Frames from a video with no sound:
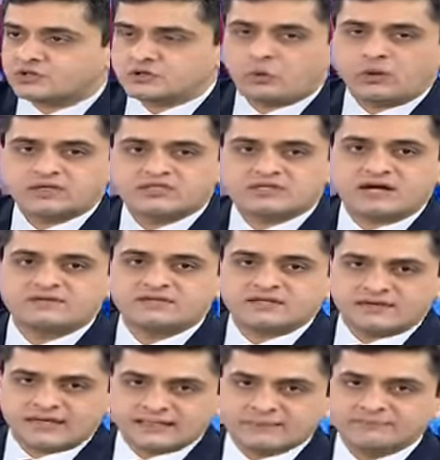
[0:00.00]
So what's driving the
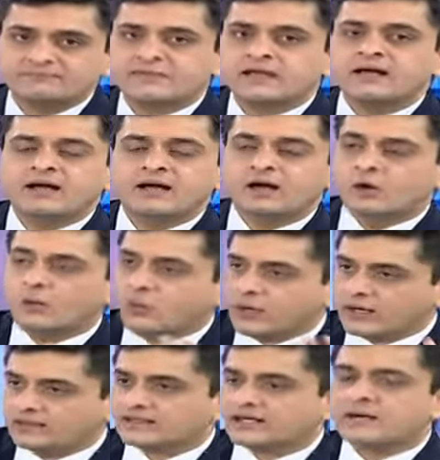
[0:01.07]
rally?
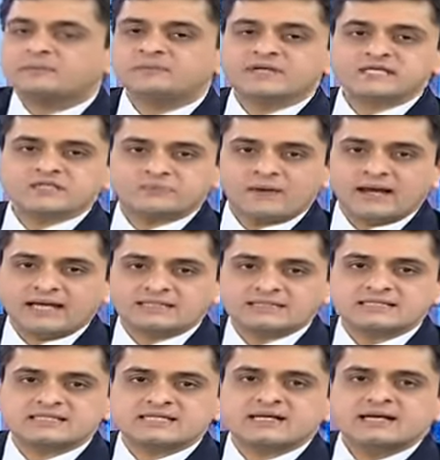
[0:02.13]
What are the company's
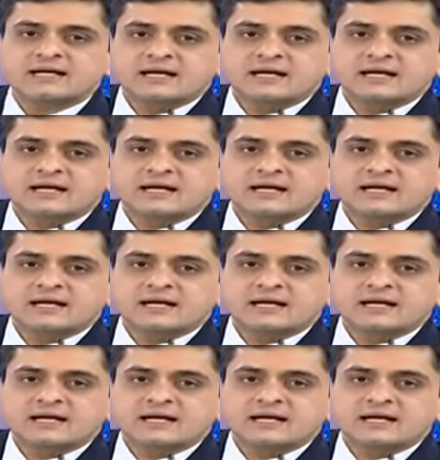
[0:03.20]
plans?